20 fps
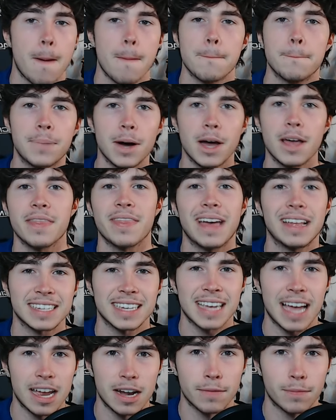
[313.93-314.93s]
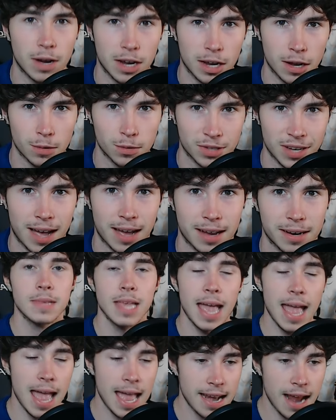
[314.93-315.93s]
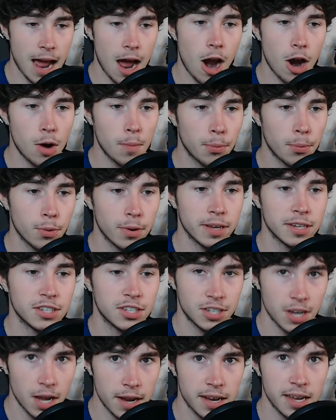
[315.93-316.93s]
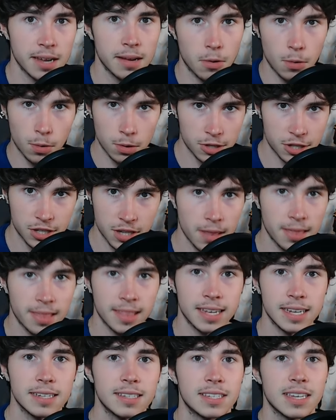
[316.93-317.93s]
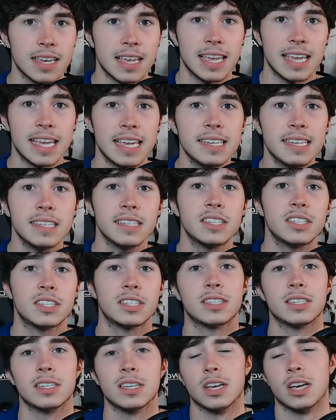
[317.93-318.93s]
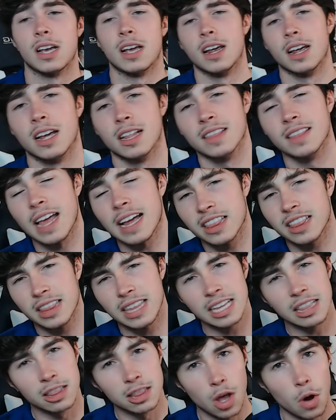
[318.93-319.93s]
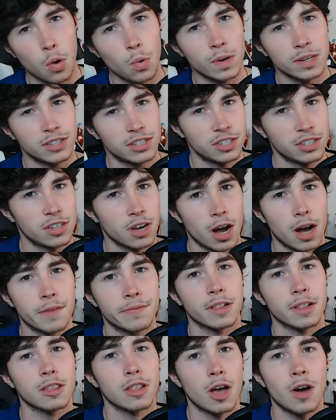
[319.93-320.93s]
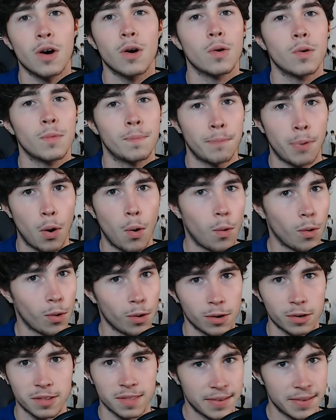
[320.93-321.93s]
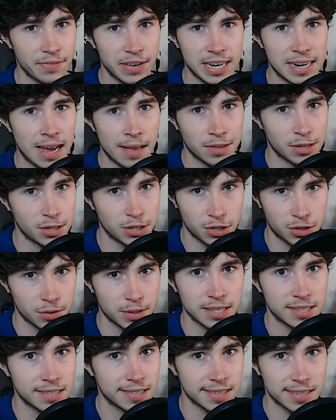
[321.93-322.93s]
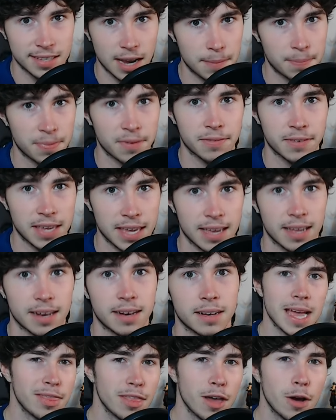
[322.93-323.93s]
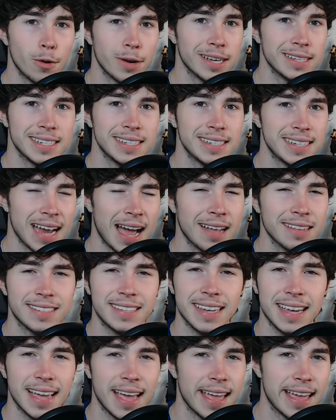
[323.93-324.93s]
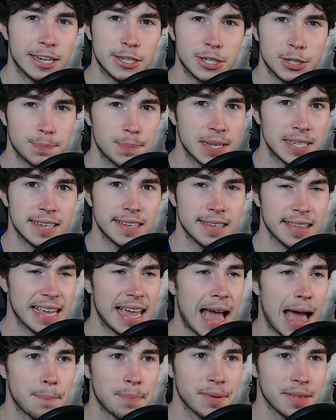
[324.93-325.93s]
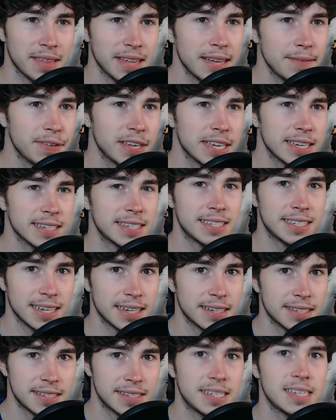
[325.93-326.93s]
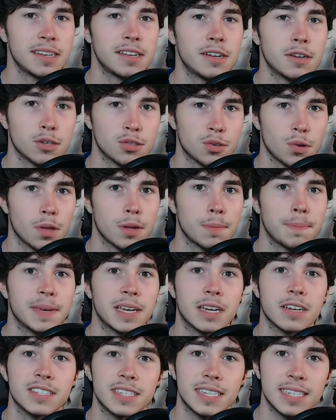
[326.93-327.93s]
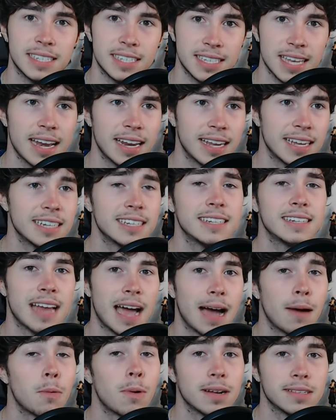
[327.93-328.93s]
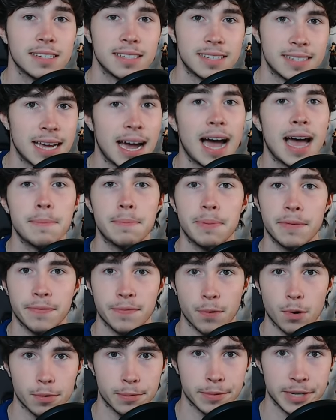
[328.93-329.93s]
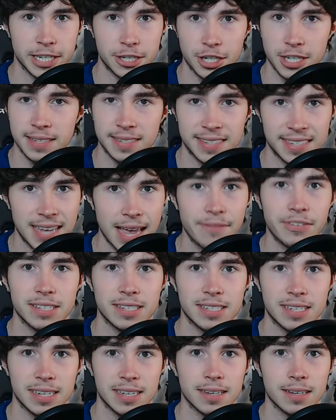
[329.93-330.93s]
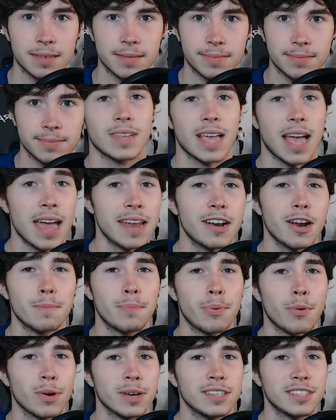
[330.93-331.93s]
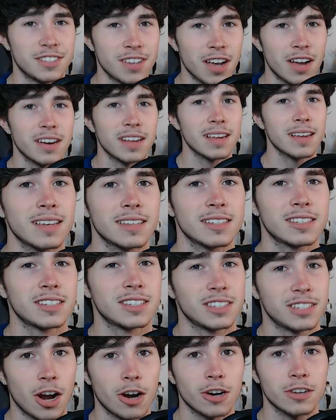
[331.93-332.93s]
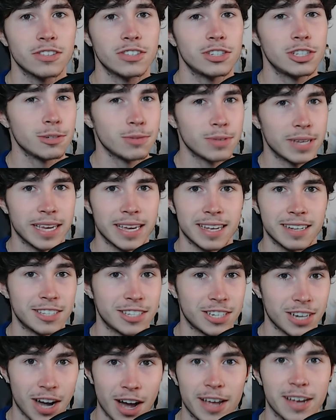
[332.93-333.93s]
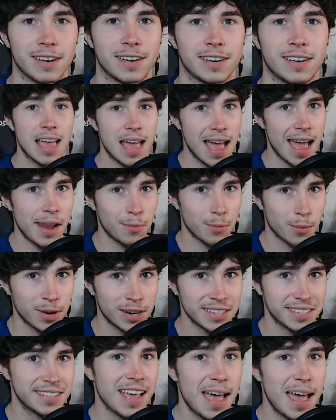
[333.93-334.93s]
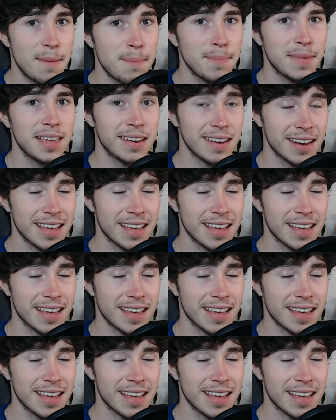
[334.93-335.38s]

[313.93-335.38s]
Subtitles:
but that's kind of what goes on. And our boy Sunny, or Sunless, is like the lowest of the low, poor, living on the streets type of kid. And though it did not say it explicitly, I believe he is 16 years old because he said he did not want to die before reaching 17. And our boy Sunny starts to get tired. And what does that mean?